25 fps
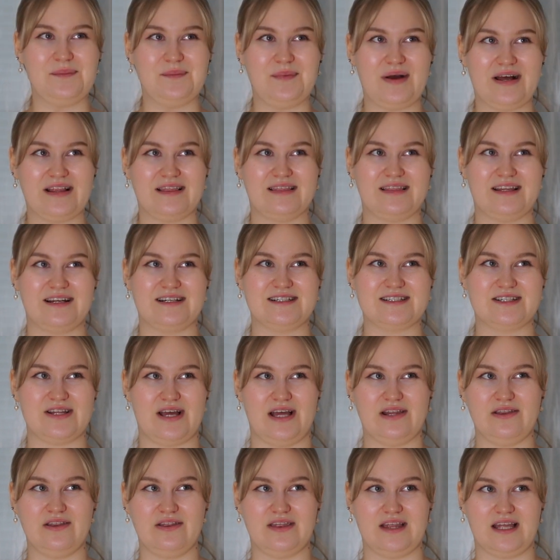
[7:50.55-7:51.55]
But there's the
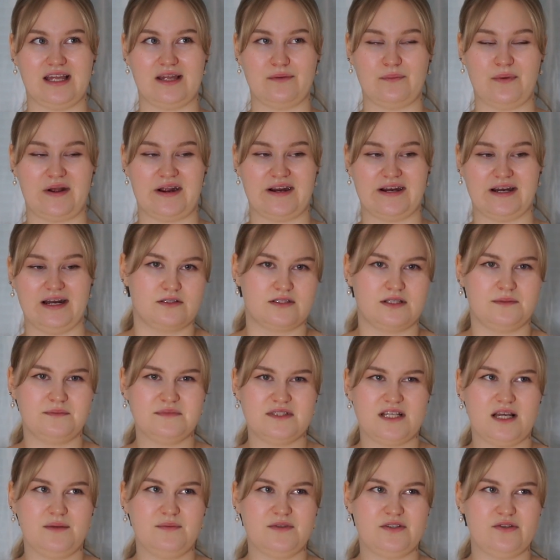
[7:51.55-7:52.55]
other thing where
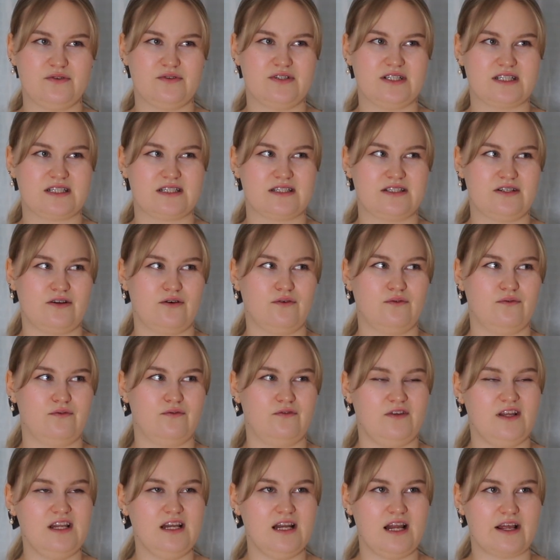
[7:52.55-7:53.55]
sometimes you just don't
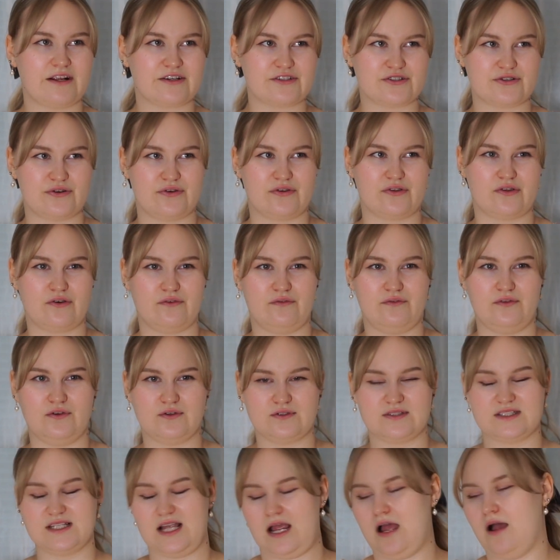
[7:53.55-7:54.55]
feel like showing off
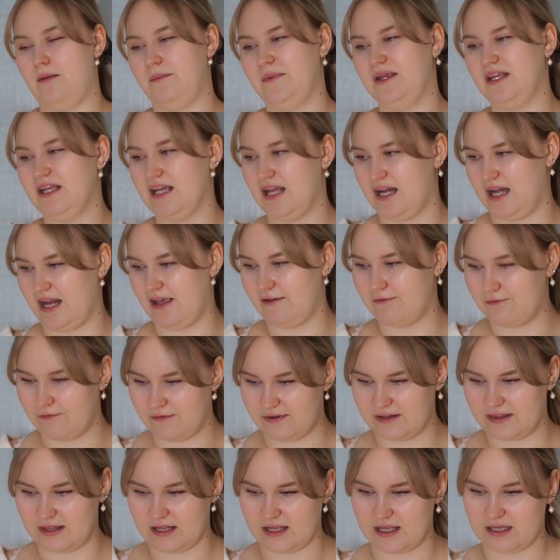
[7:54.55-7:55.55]
your tummy and
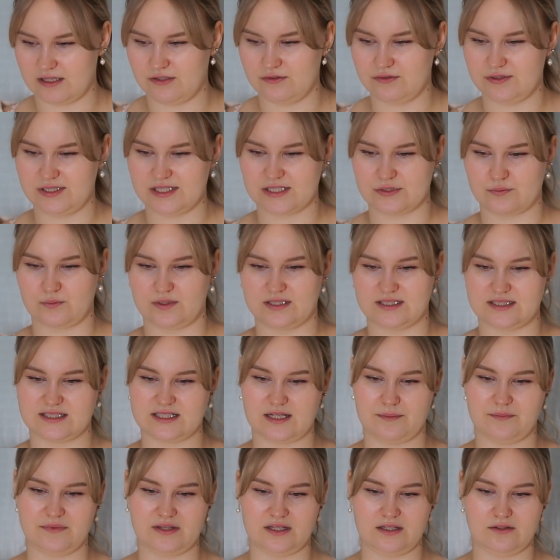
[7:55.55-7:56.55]
everything, and you just want
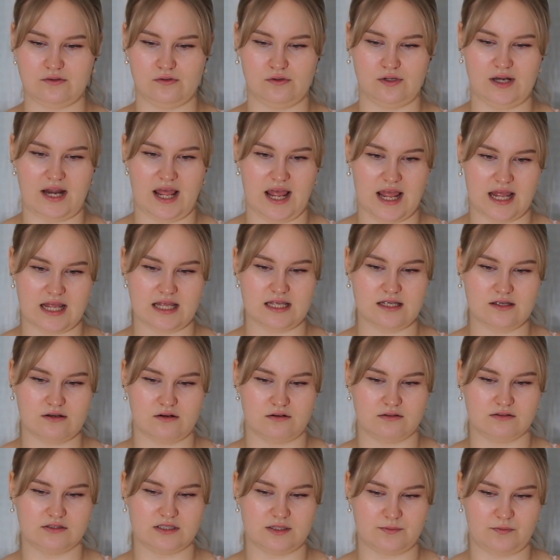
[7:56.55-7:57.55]
something to lay
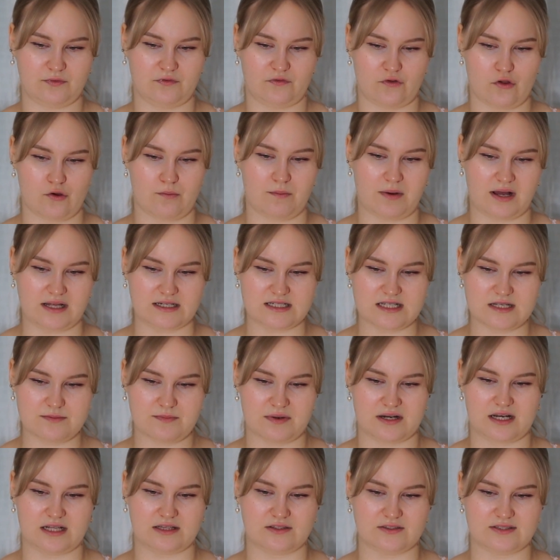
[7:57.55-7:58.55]
on top of your body,
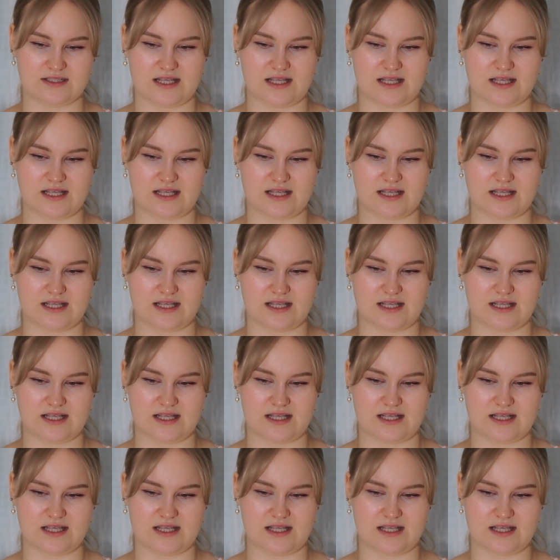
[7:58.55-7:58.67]
but at the